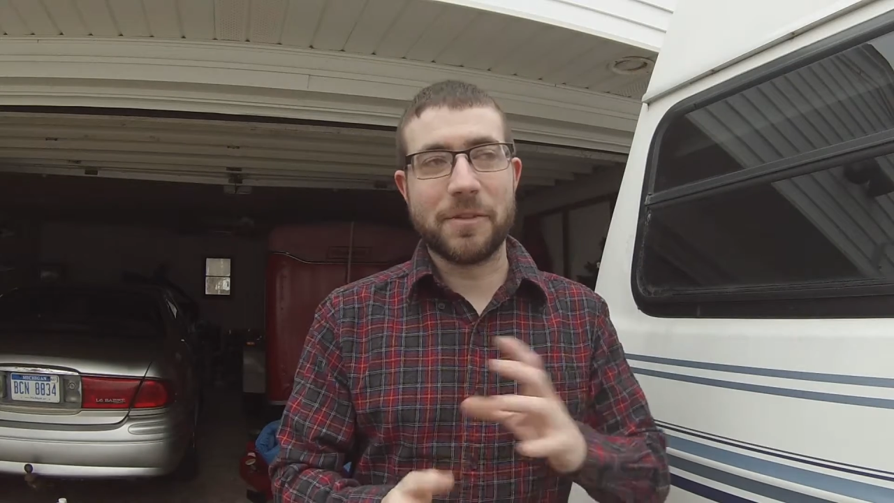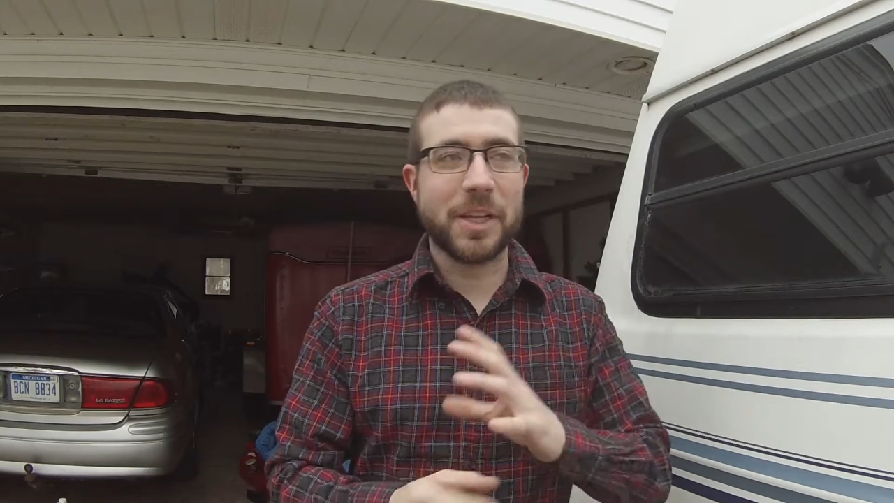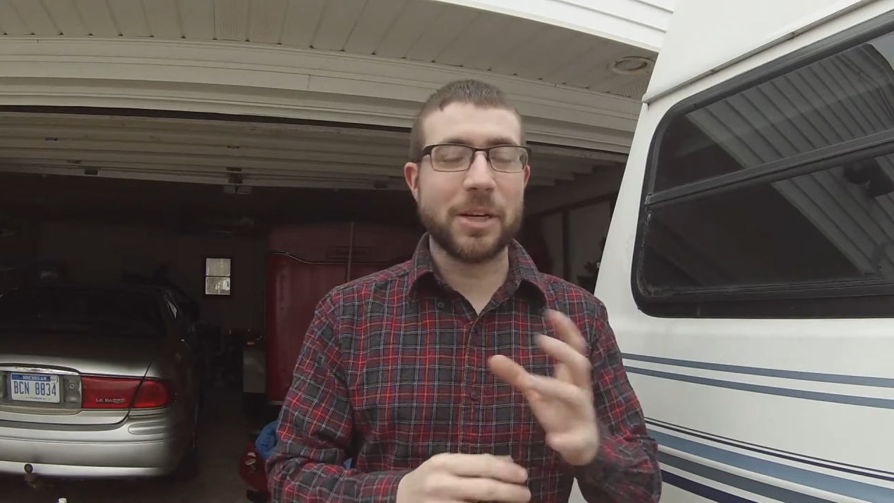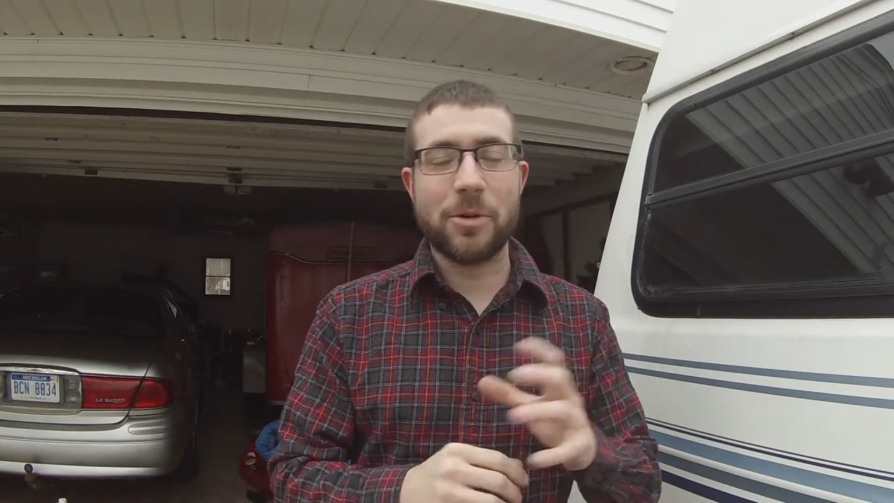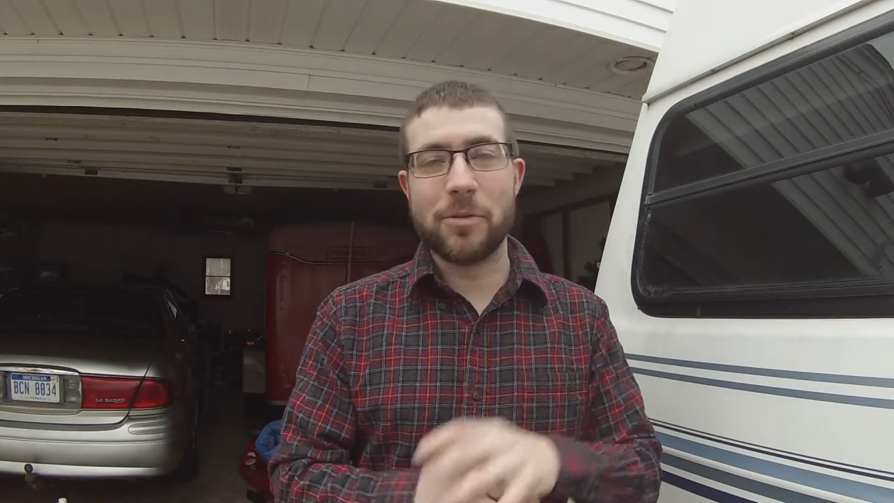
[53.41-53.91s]

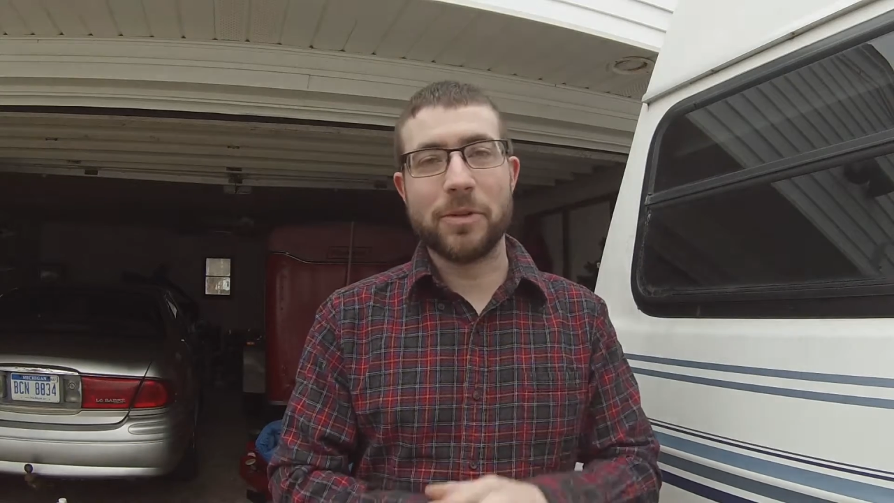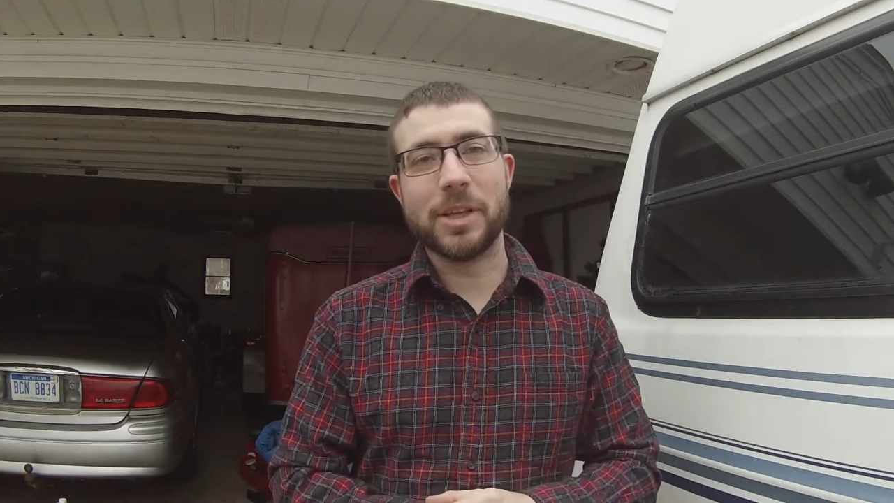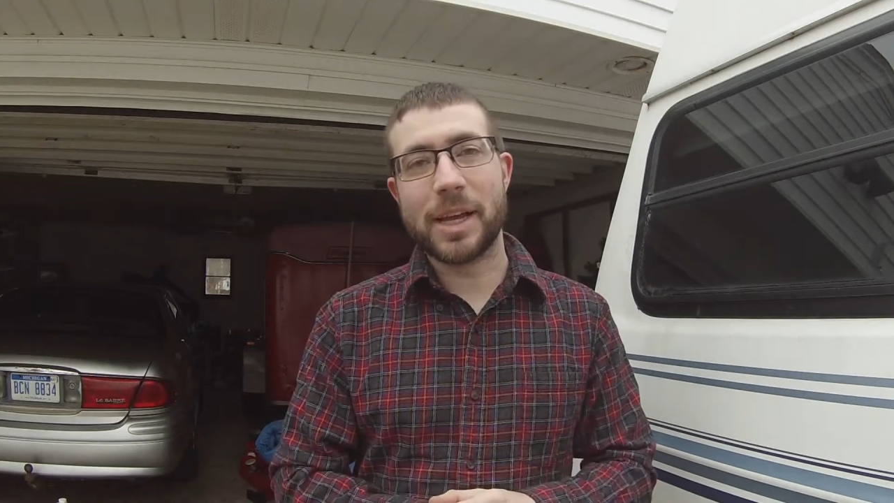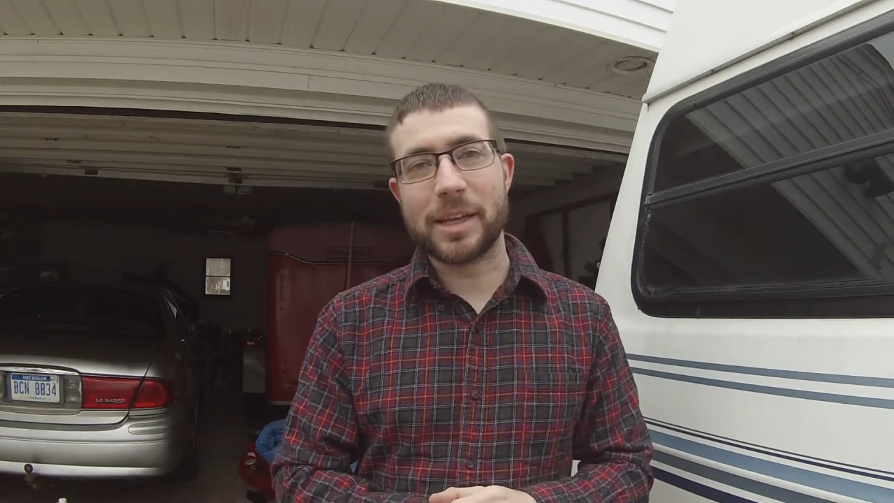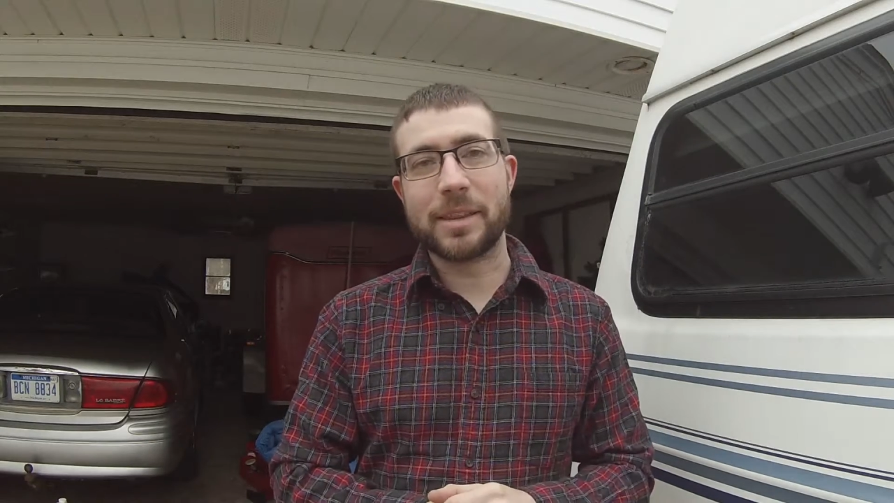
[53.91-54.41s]
video
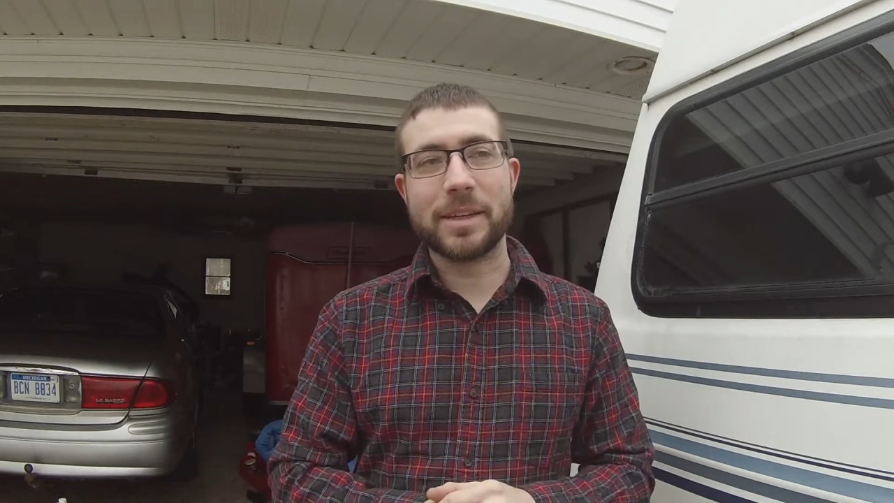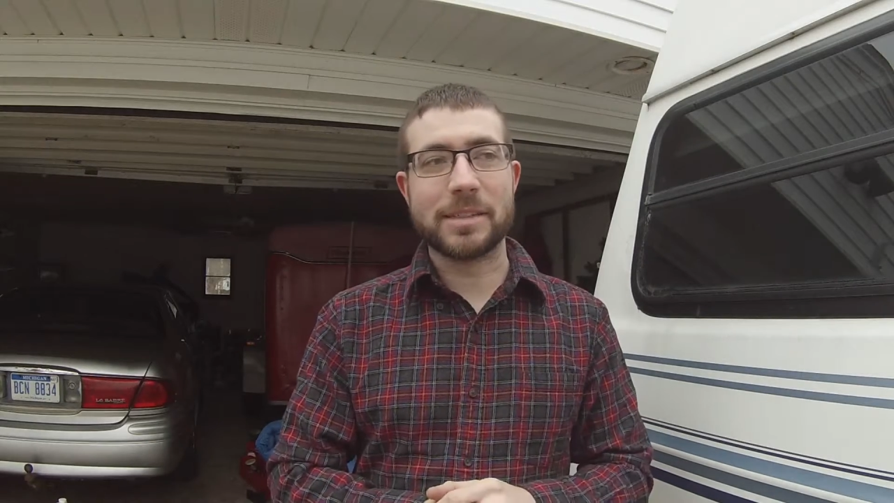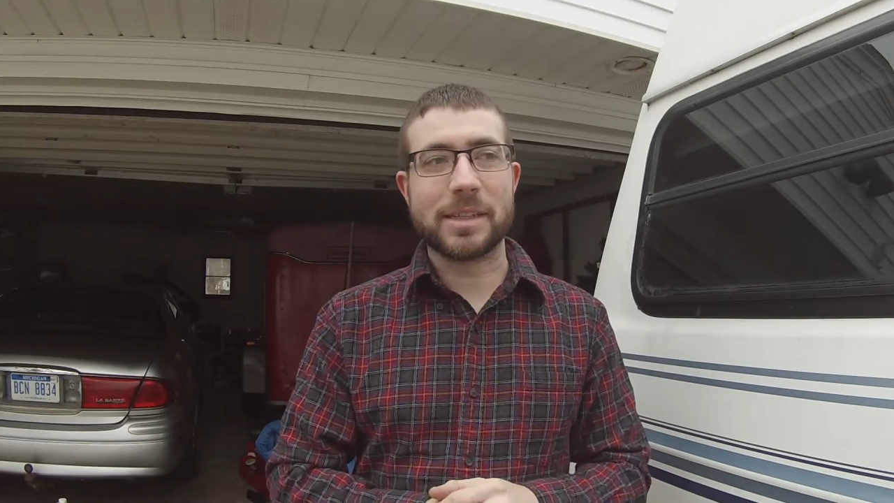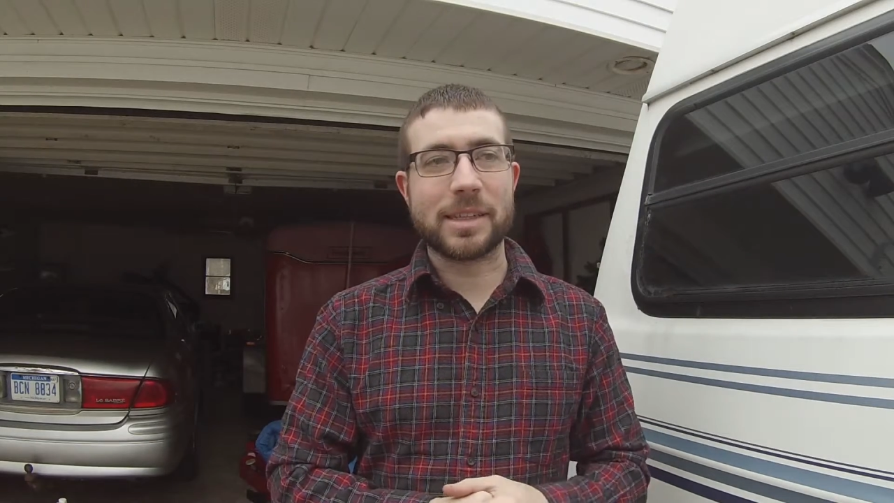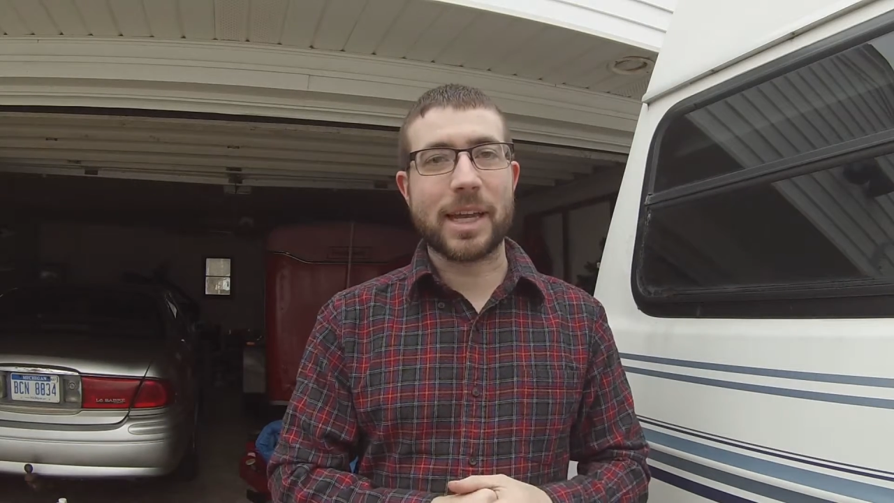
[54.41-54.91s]
overlay and things
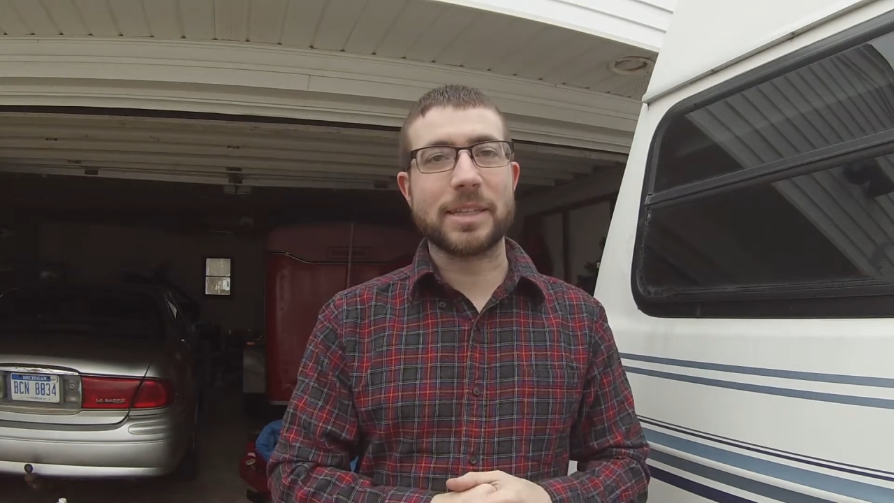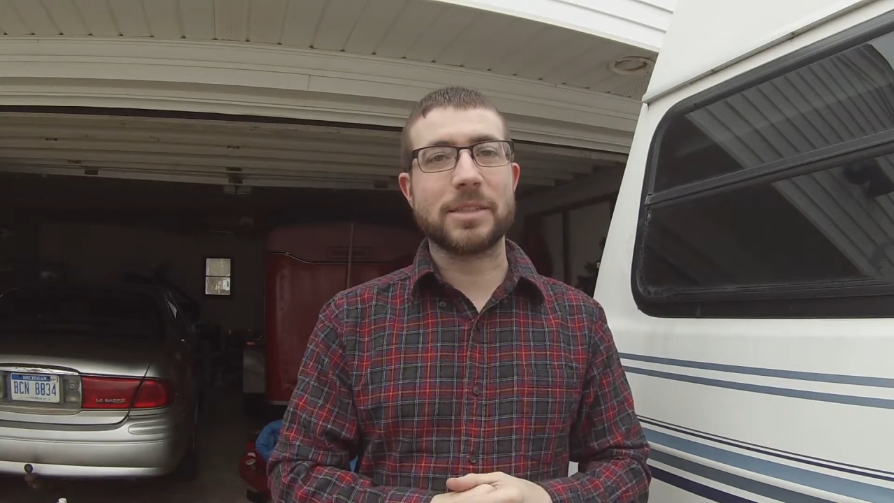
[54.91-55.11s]
like that.